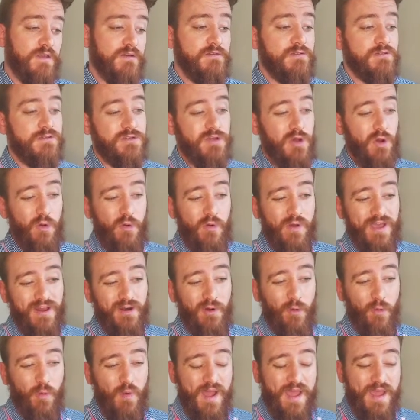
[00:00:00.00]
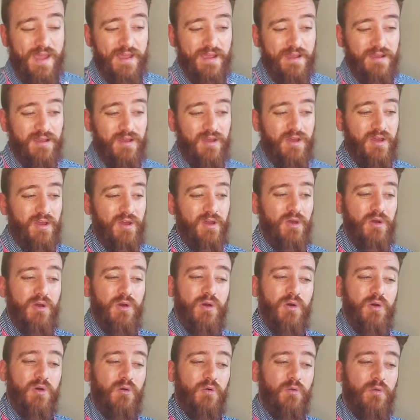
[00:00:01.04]
So in a way,
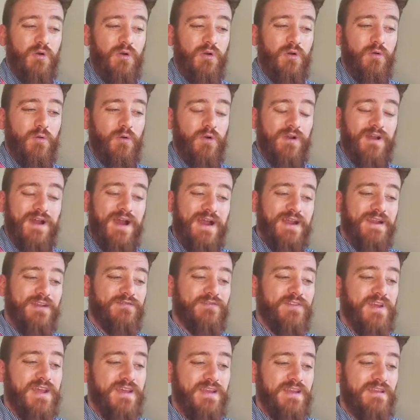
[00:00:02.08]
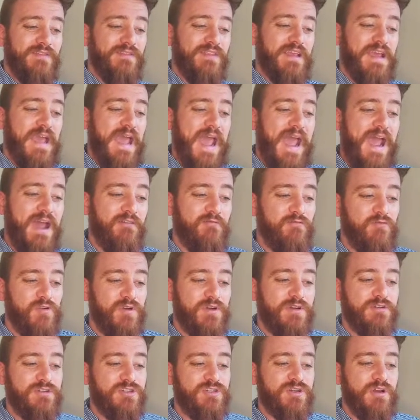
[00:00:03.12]
we're kind of taking the
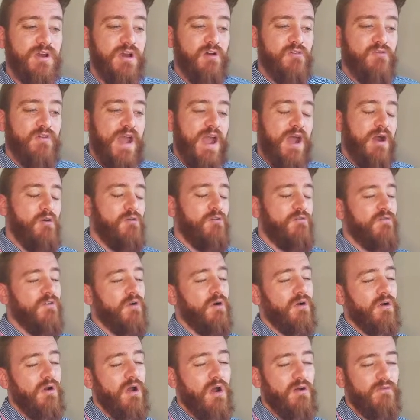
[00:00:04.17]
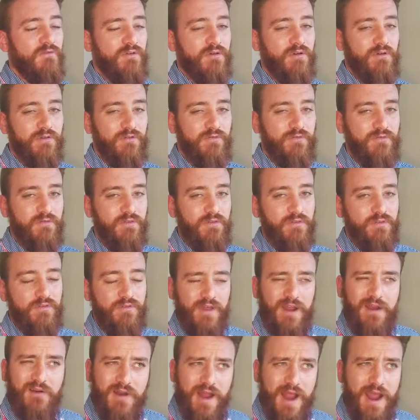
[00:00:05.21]
average of how far off of
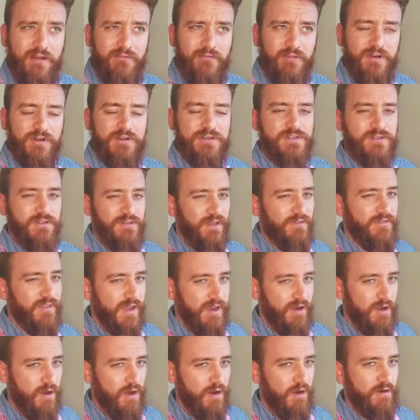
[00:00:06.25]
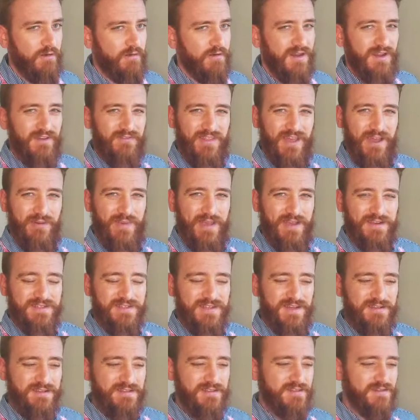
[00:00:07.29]
their average that they are, if that makes
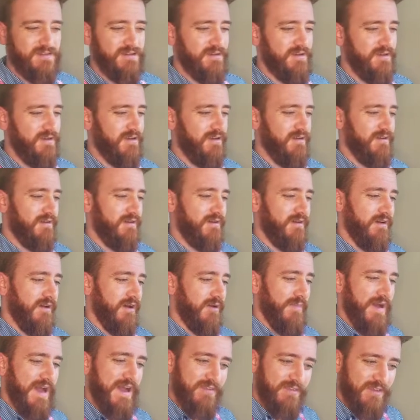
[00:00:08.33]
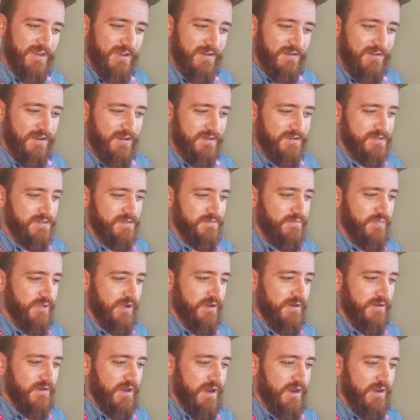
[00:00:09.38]
sense. I think it does,
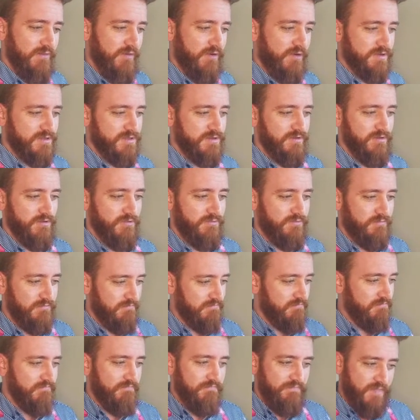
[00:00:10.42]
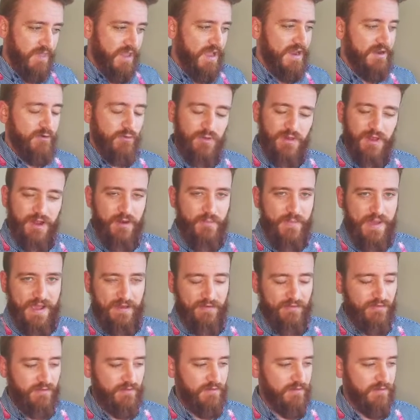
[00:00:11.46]
but I do a lot of math.